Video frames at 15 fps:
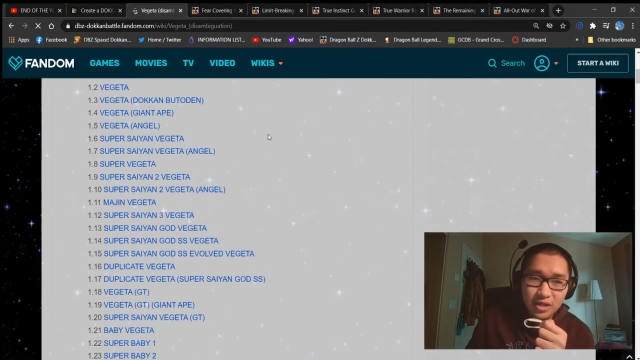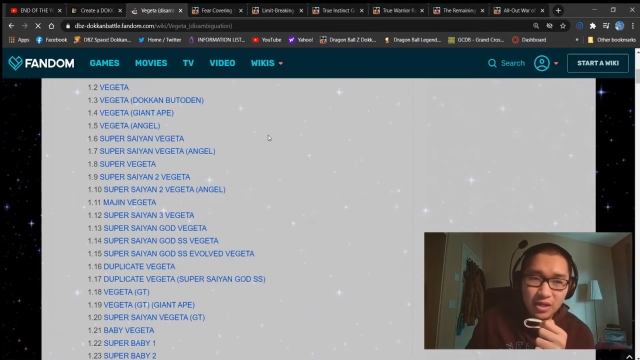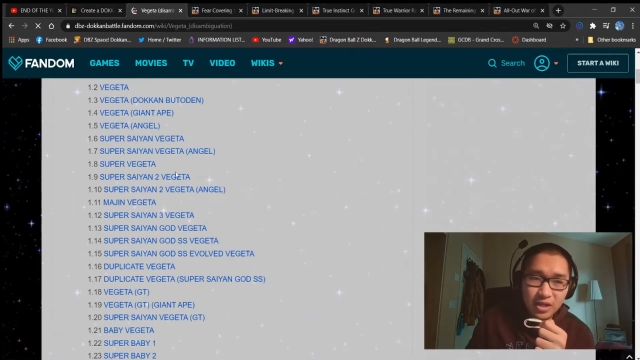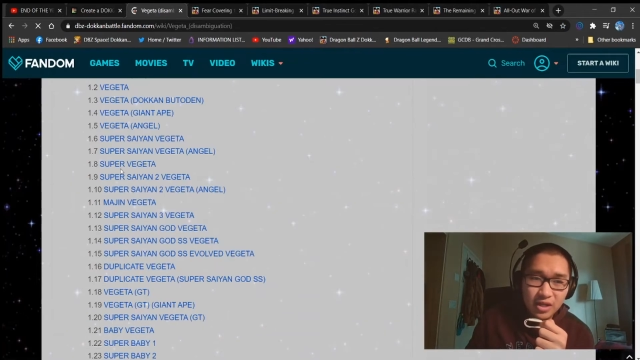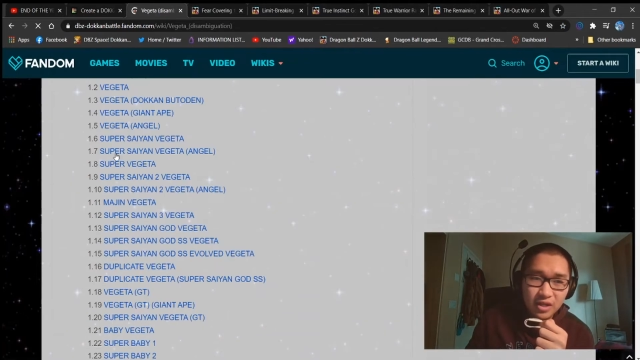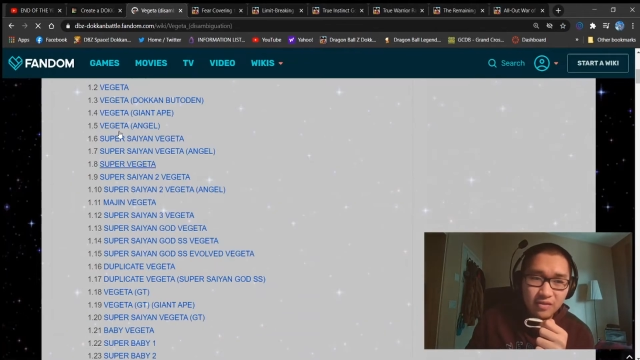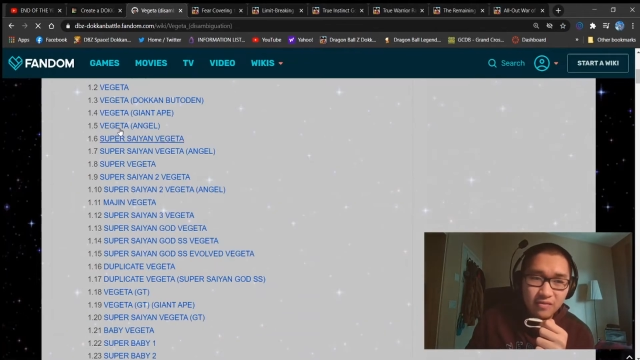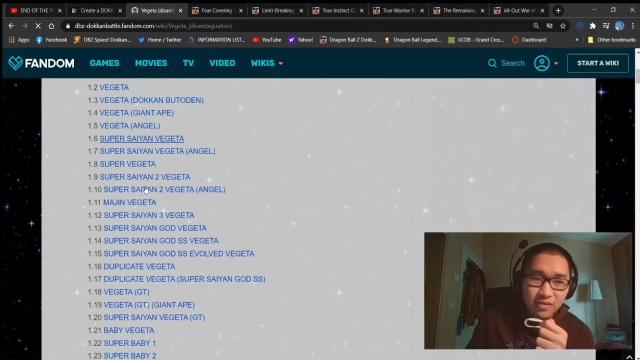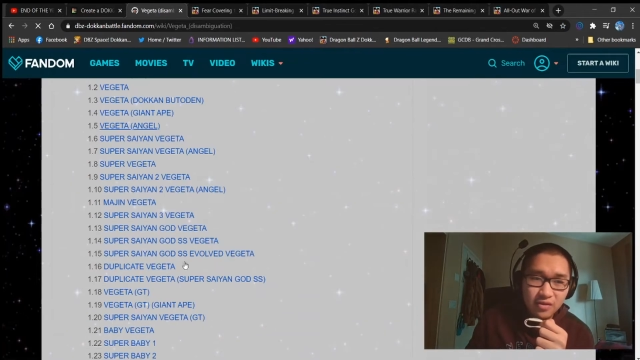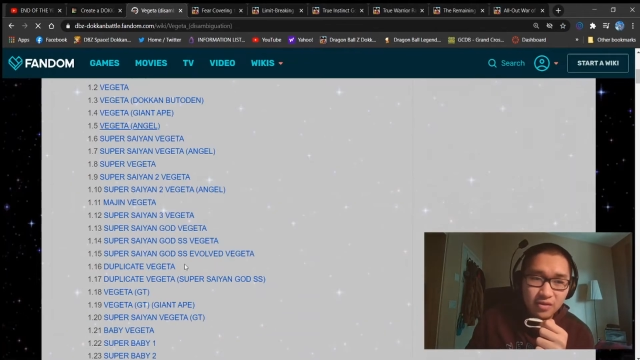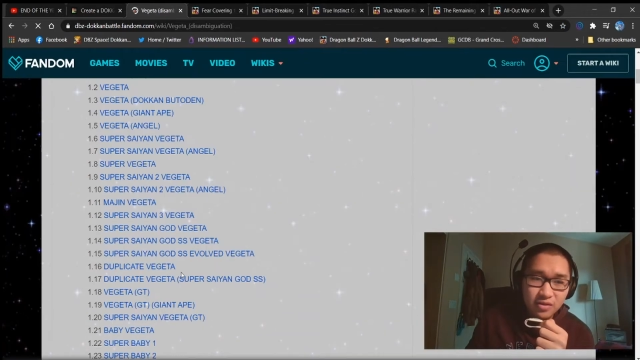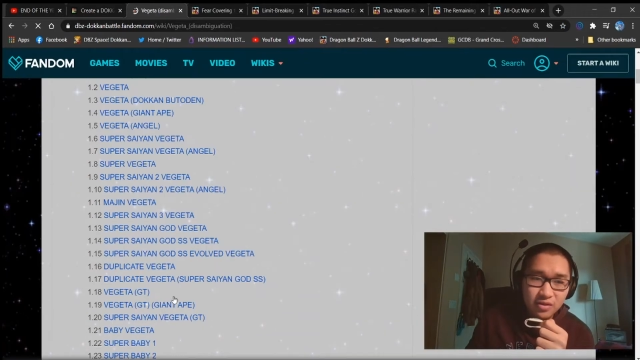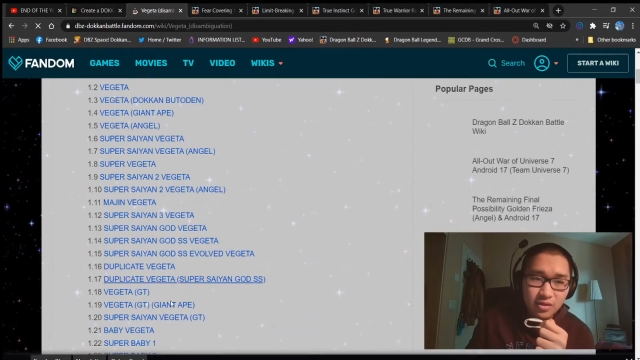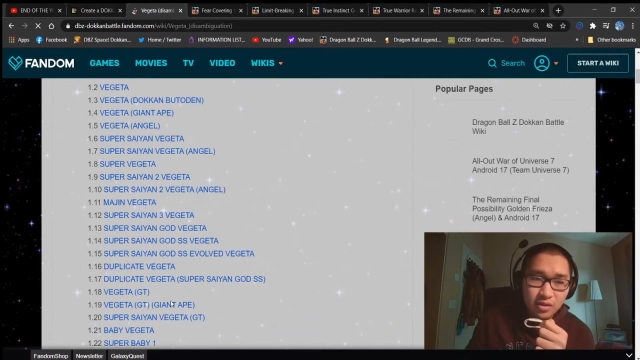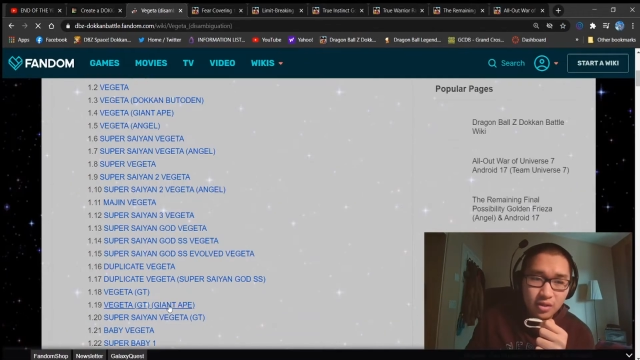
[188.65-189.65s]

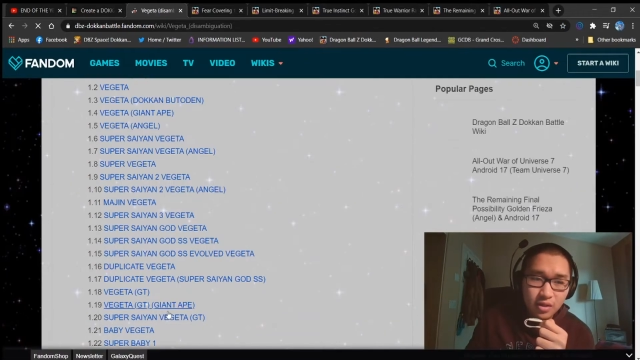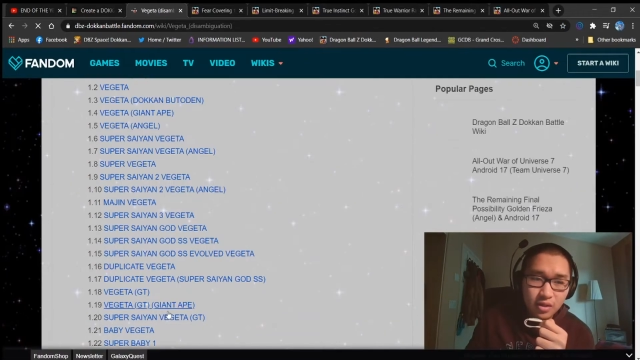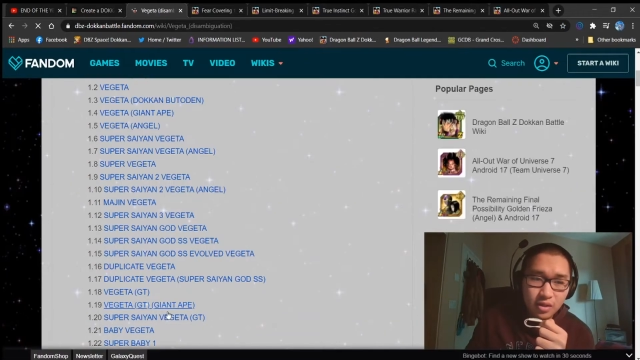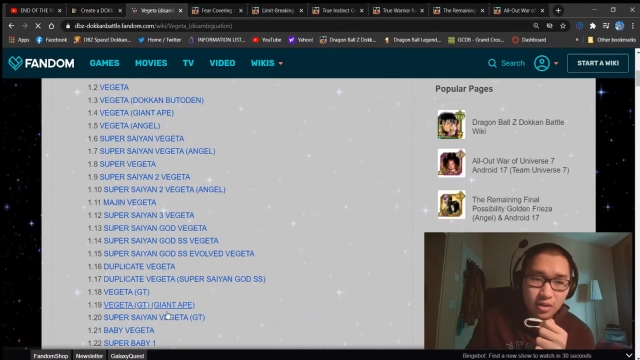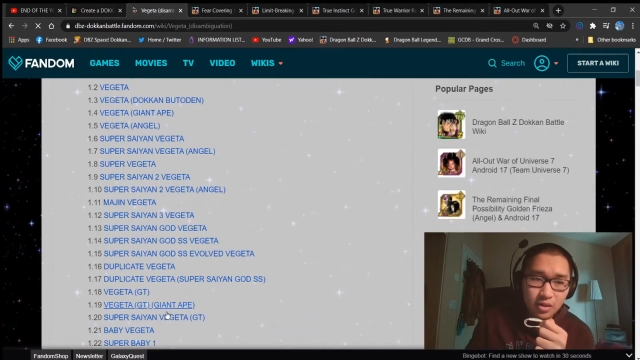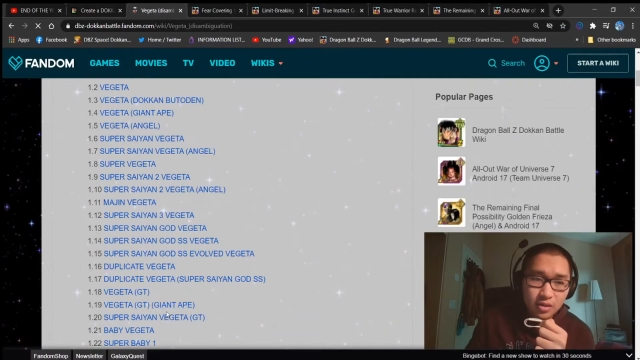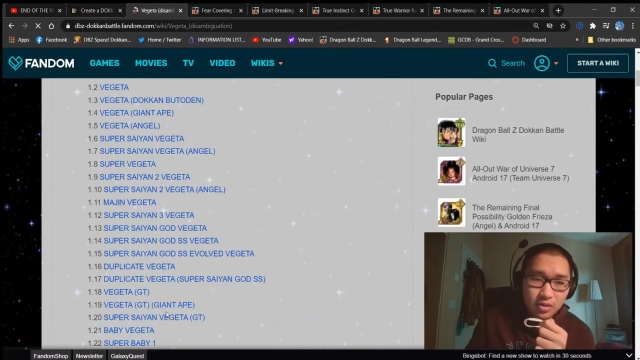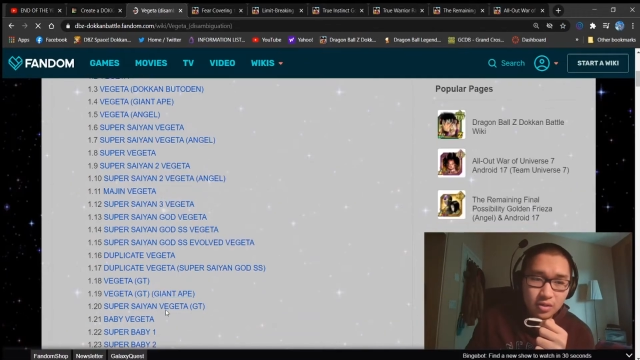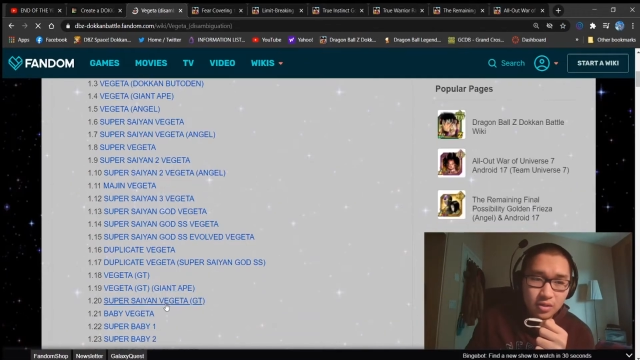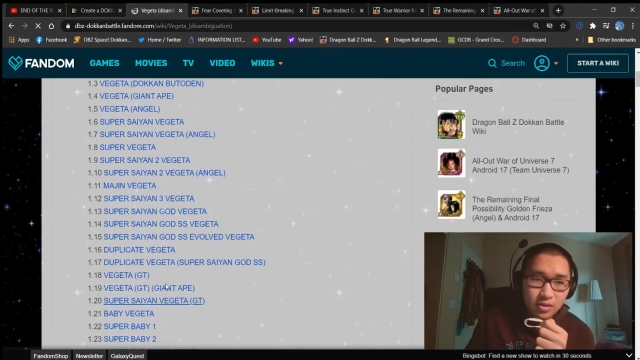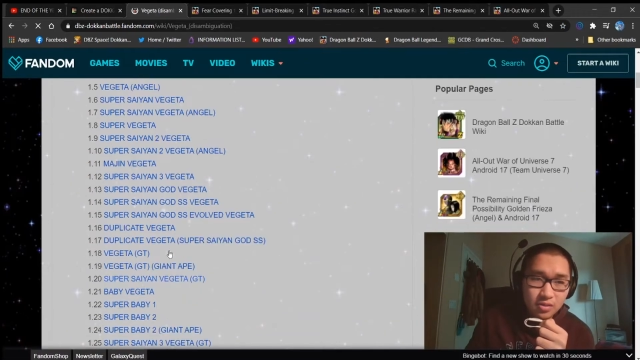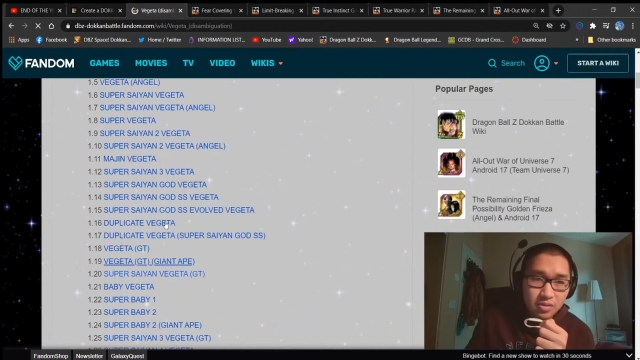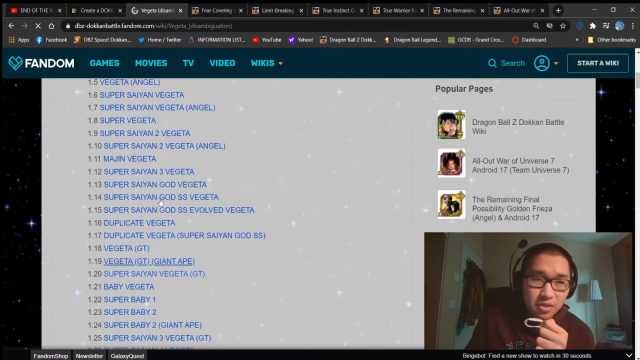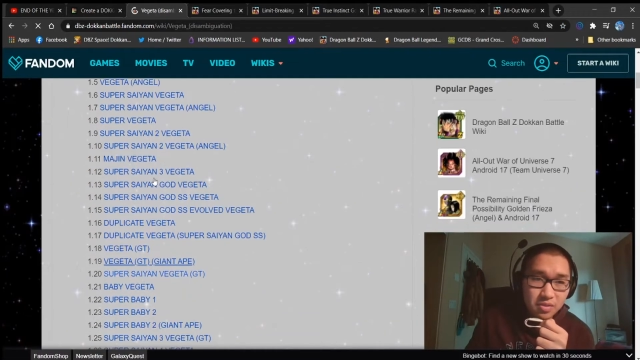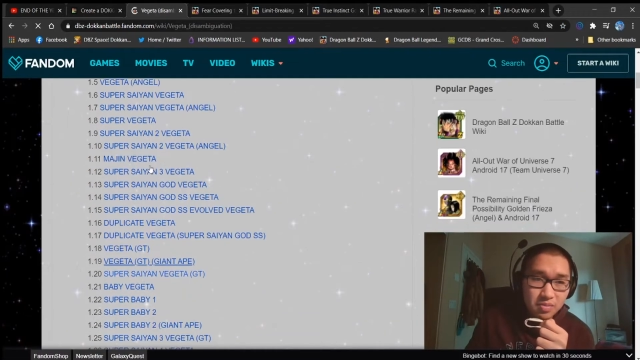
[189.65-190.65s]
having the
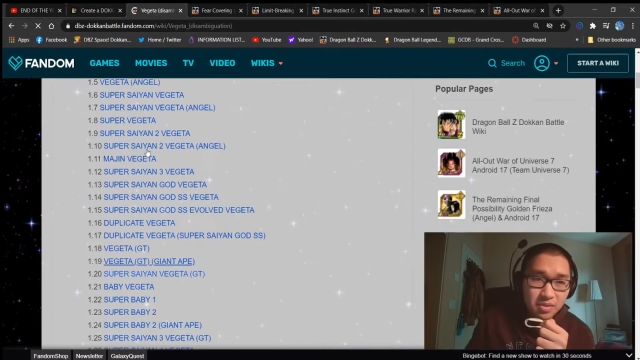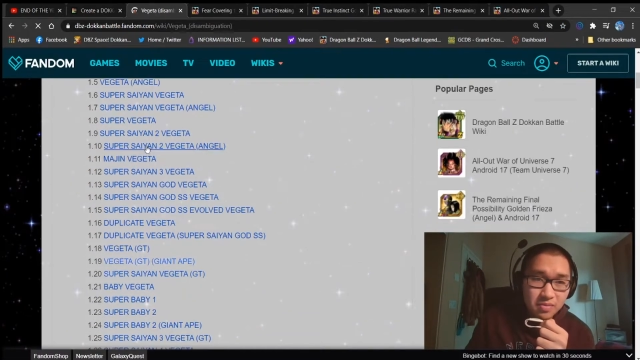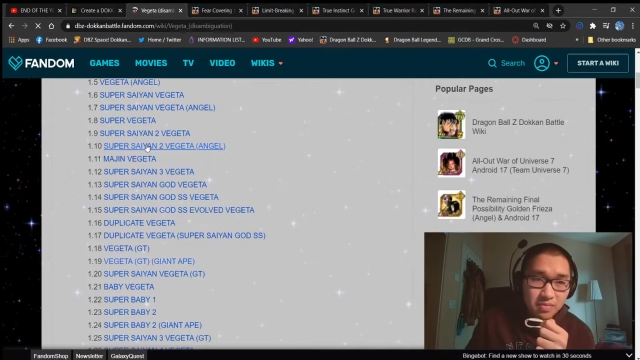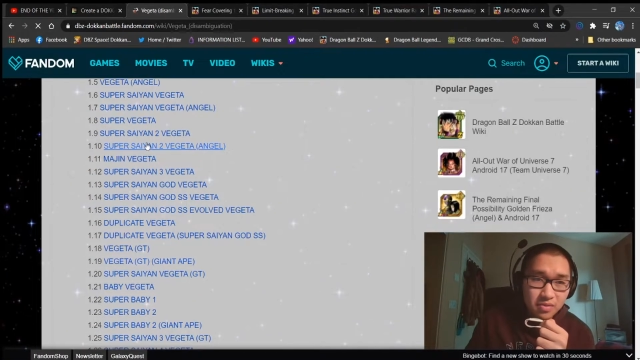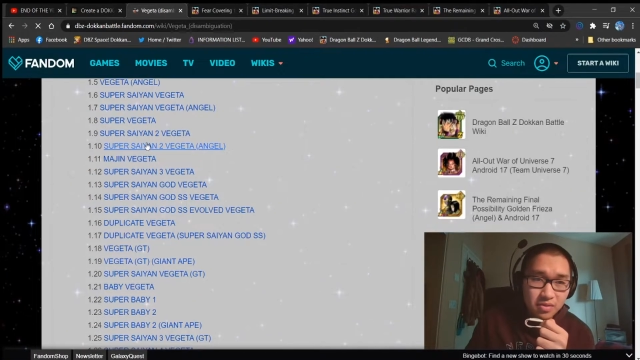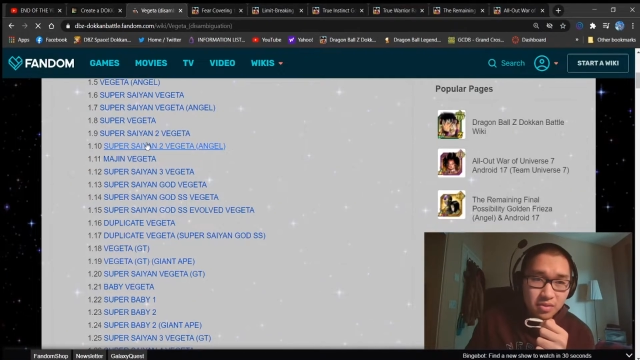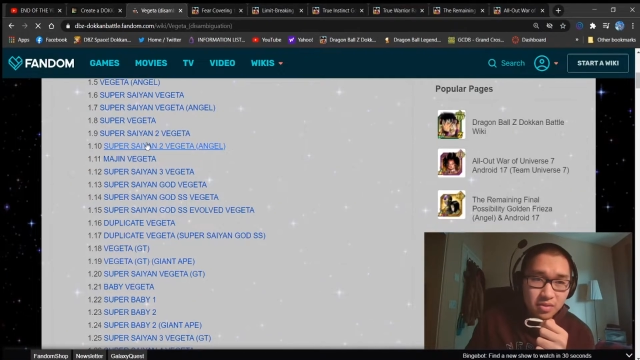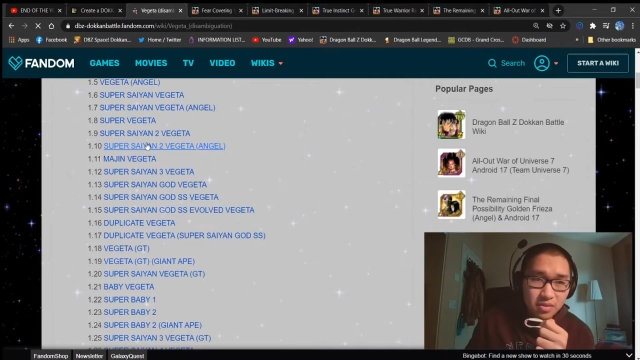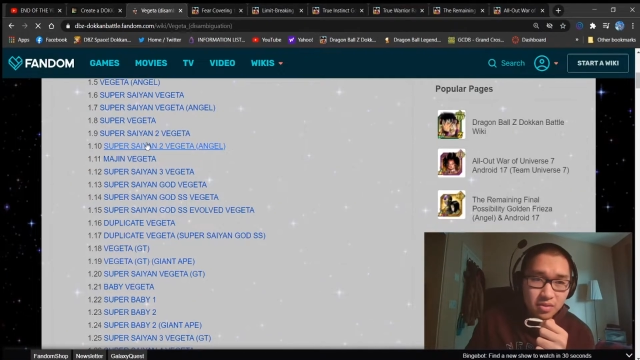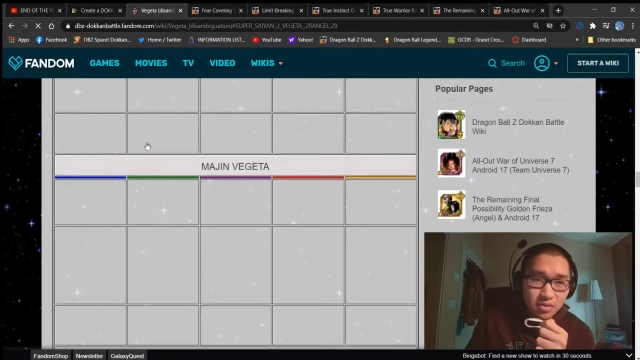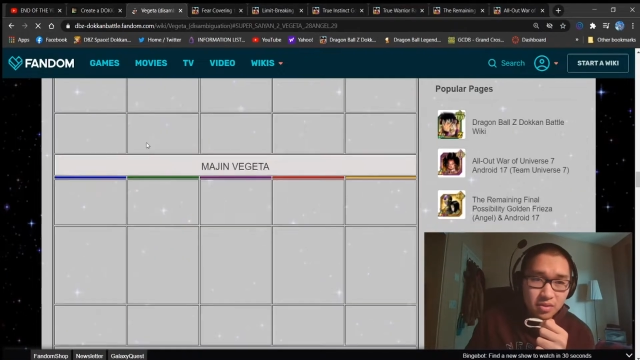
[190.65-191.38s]
unit specifically.